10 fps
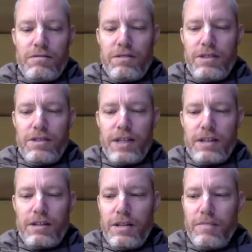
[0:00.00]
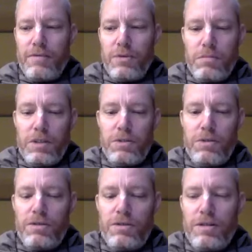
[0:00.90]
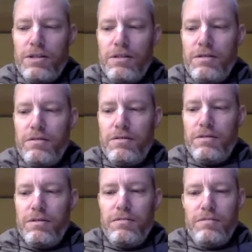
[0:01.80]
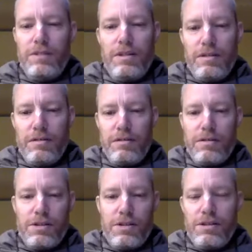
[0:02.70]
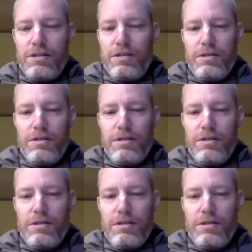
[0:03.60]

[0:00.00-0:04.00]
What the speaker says: the technical name for Madhurya Rasa, or Krishna's